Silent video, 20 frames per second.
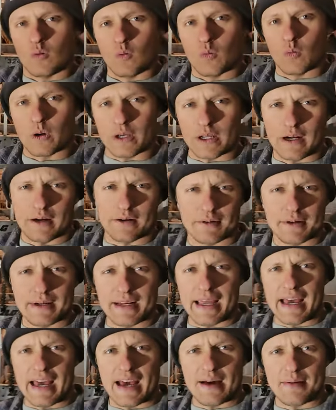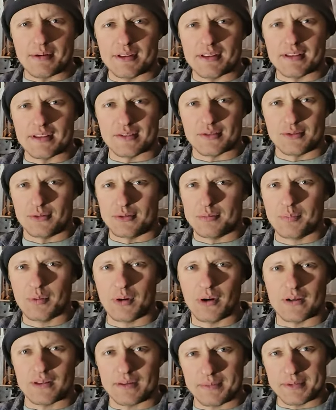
Working on rehabbing this old barn,